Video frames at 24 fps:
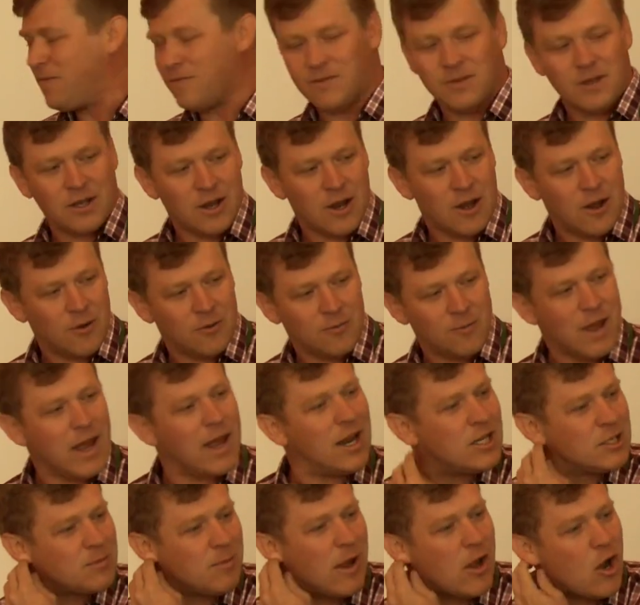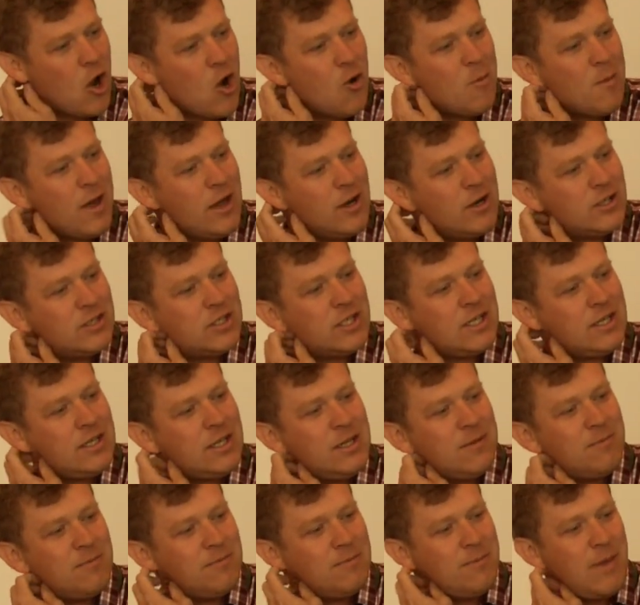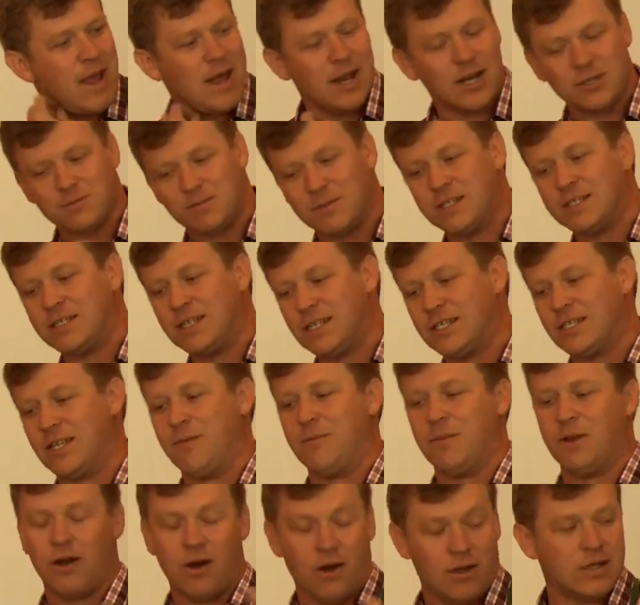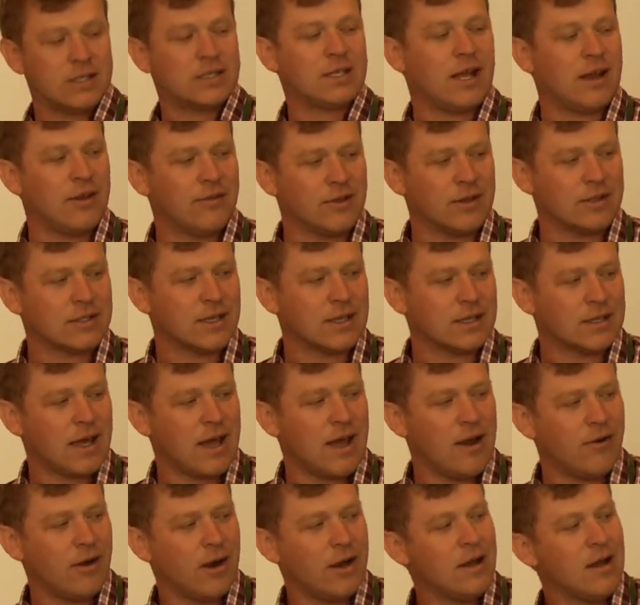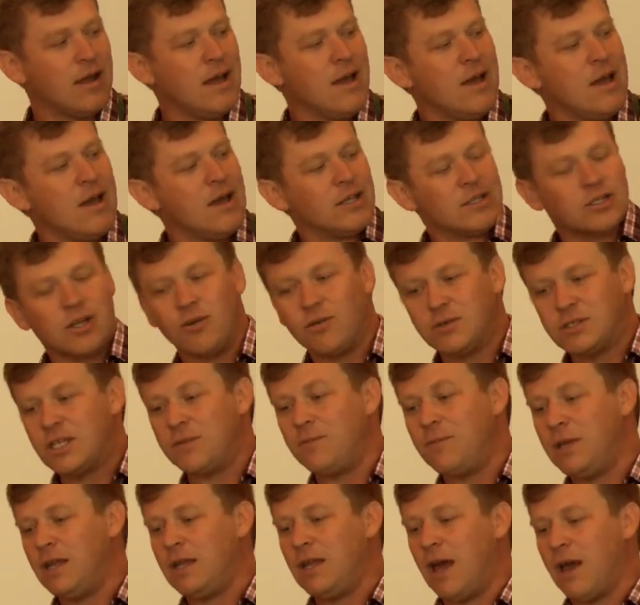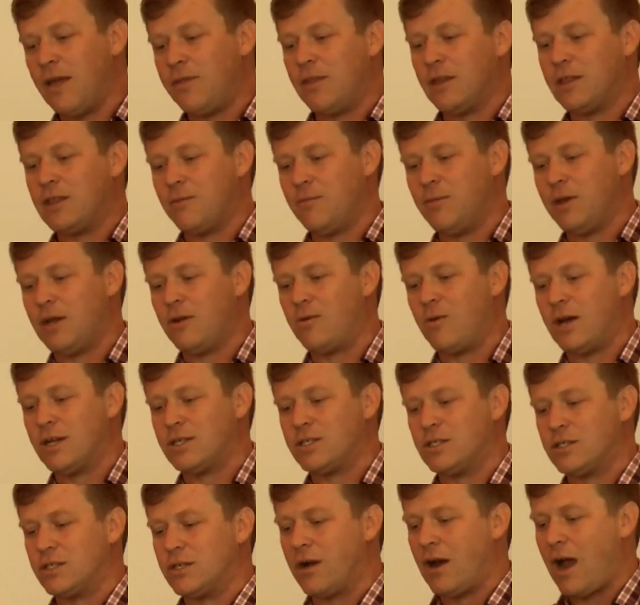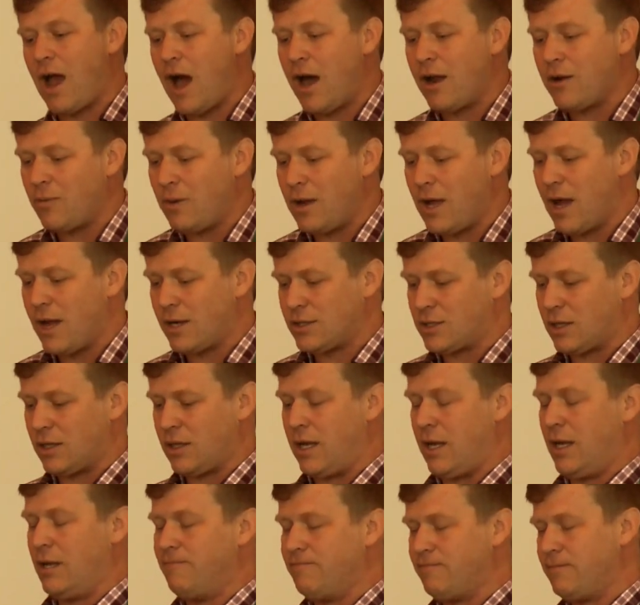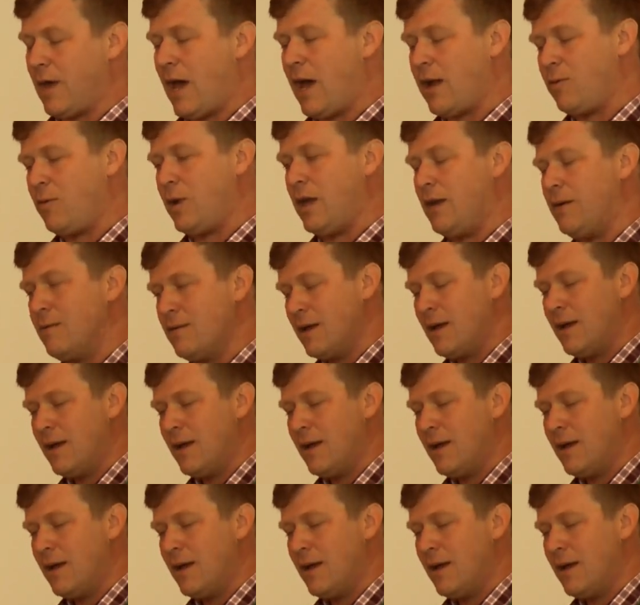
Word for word: you know, manage my home energy management system and all these kind of things like that, right? So to me, I think the big questions are how do we actually, how do we,